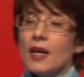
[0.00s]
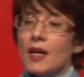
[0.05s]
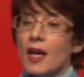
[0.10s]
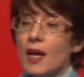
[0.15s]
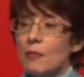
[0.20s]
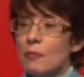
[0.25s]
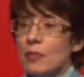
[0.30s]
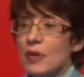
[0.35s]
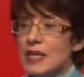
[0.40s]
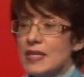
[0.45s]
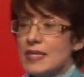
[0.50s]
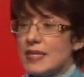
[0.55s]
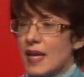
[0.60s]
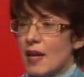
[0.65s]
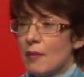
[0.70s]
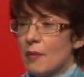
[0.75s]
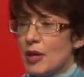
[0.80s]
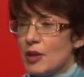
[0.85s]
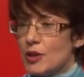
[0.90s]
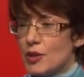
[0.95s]
Companies
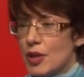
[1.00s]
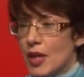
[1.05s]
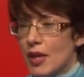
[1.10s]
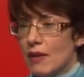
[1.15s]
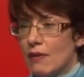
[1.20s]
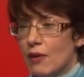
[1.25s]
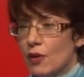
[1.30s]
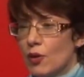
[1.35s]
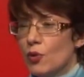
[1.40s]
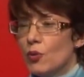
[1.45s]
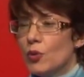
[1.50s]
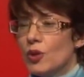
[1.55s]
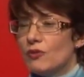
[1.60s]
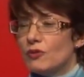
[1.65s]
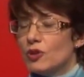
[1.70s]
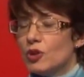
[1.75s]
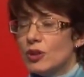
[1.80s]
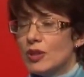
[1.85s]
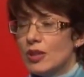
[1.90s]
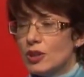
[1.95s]
coming together who would have
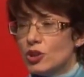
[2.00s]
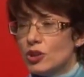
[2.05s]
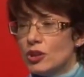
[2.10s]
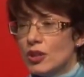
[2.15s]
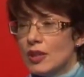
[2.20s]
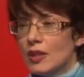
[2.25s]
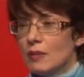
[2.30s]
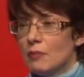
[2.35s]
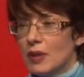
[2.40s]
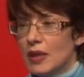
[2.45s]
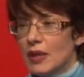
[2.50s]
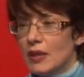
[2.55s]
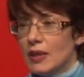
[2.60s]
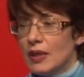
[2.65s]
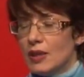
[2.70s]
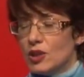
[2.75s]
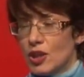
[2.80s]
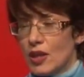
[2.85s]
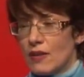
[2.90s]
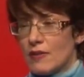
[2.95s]
traditionally been
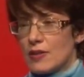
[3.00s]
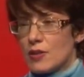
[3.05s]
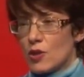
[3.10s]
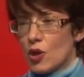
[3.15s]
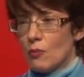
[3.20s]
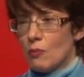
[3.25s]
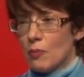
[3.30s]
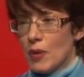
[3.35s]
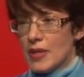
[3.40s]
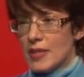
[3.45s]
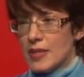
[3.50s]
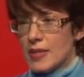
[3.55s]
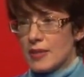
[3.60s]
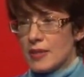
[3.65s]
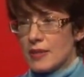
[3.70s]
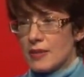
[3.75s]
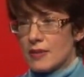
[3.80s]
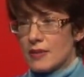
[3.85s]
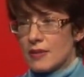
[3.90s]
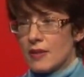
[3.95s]
each other's
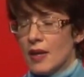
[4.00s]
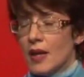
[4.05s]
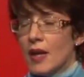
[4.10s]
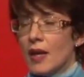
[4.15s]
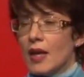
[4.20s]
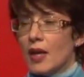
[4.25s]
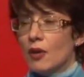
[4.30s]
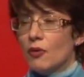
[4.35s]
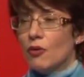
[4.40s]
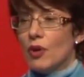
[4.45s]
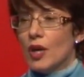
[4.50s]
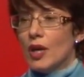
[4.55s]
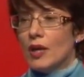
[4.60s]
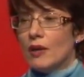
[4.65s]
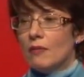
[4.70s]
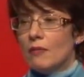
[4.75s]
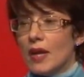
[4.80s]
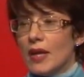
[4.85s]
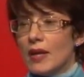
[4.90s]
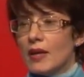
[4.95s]
competitors can really
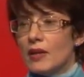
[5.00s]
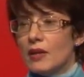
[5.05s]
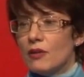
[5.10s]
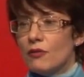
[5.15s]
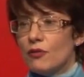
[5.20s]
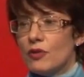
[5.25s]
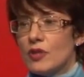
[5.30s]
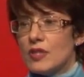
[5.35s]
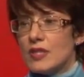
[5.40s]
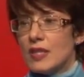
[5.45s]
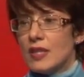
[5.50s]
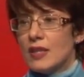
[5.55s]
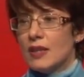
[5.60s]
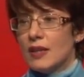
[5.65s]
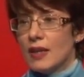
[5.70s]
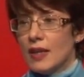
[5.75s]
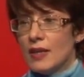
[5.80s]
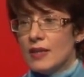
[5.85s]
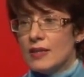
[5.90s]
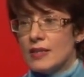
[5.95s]
make a difference in an
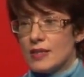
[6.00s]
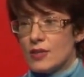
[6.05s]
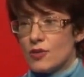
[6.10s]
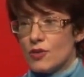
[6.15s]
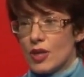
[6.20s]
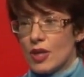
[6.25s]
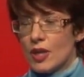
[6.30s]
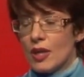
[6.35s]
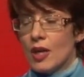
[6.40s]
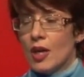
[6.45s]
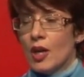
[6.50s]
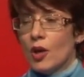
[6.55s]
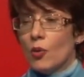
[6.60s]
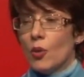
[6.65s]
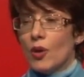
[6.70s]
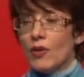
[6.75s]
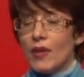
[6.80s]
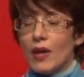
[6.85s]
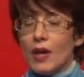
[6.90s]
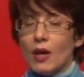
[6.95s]
industry
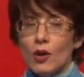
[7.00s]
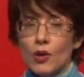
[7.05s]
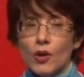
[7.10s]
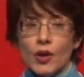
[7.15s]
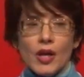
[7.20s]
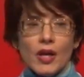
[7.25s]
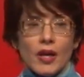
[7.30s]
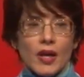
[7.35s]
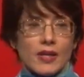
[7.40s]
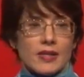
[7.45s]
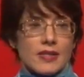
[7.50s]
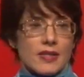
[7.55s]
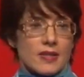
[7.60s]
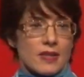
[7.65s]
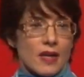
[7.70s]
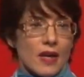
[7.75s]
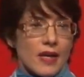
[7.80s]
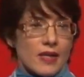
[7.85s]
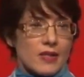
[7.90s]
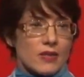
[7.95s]
when they're looking at
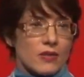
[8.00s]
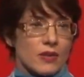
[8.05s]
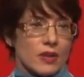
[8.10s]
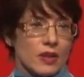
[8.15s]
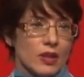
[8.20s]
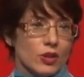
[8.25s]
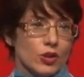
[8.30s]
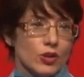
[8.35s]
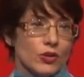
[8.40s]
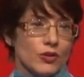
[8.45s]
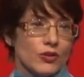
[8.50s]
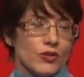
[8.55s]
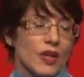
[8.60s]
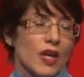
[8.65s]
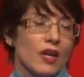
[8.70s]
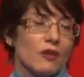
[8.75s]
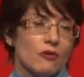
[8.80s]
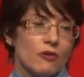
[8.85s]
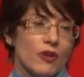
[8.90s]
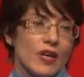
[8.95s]
societal issues
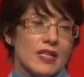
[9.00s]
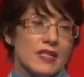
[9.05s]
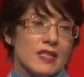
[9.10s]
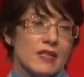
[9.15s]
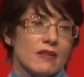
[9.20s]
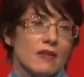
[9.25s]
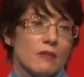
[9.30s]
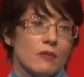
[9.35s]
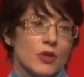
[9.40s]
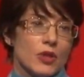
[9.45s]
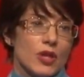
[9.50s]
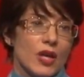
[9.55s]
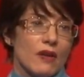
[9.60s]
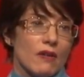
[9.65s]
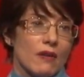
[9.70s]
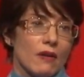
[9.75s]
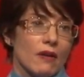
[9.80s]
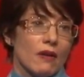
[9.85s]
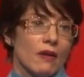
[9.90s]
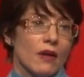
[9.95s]
and facing them
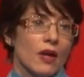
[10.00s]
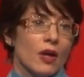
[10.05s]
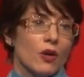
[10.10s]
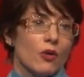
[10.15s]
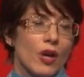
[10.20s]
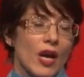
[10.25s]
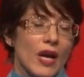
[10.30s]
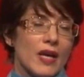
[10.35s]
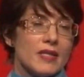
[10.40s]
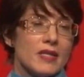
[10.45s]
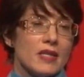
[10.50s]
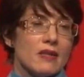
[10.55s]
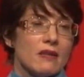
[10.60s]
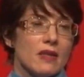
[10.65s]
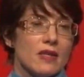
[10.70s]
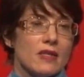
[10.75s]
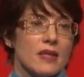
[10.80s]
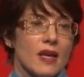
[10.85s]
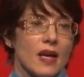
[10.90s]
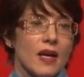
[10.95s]
together, creating
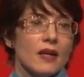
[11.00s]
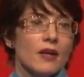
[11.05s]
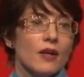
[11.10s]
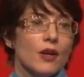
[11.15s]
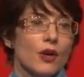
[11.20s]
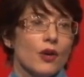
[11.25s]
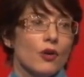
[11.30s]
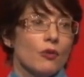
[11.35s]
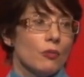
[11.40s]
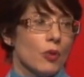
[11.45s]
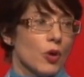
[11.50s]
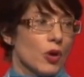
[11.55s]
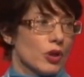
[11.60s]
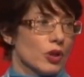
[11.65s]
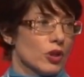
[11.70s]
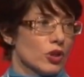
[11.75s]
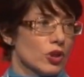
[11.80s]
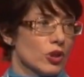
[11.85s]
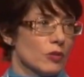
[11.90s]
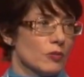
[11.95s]
these unknown
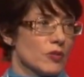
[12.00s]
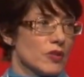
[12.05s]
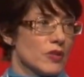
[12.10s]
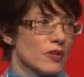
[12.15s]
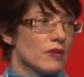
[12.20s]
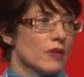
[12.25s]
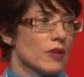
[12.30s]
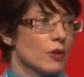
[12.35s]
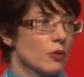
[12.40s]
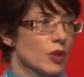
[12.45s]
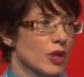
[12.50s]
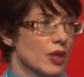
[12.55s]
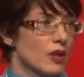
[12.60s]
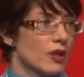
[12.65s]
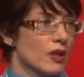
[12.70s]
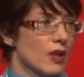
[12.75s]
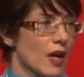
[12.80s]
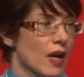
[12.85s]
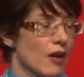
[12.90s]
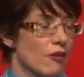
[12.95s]
partnerships that we
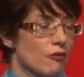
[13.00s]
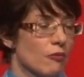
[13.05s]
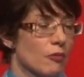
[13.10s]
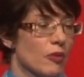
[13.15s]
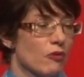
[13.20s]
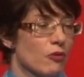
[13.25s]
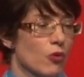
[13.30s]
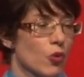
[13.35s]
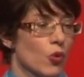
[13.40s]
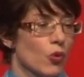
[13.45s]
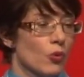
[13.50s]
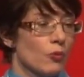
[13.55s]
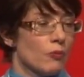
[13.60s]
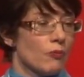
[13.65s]
didn't have before.